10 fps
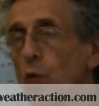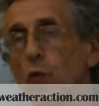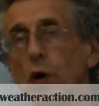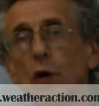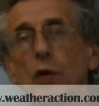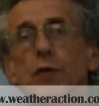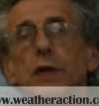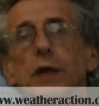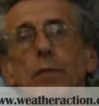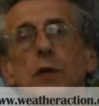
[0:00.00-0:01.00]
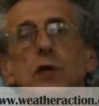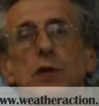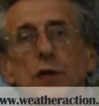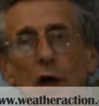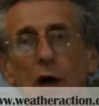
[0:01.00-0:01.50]
world
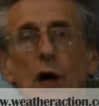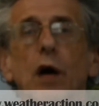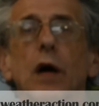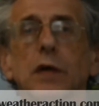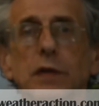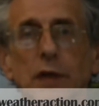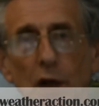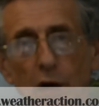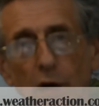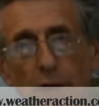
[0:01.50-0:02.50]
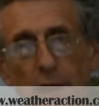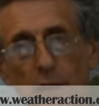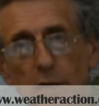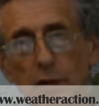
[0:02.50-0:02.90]
temperatures are declining.